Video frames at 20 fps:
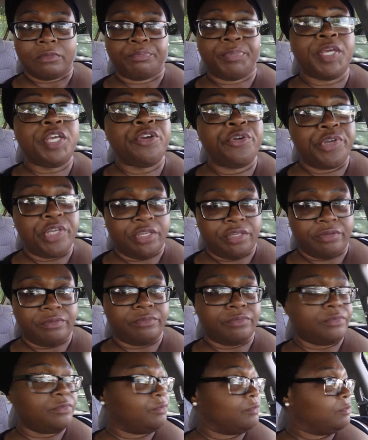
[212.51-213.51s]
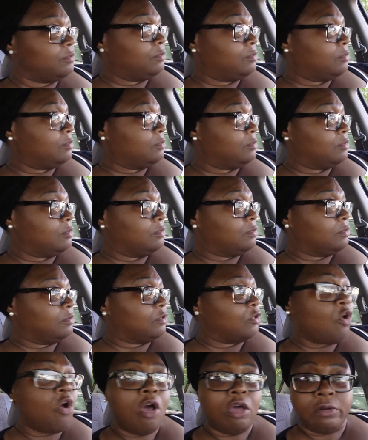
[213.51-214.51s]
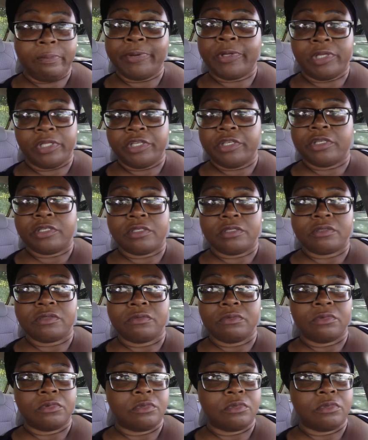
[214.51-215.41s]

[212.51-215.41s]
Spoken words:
Period. Call the police.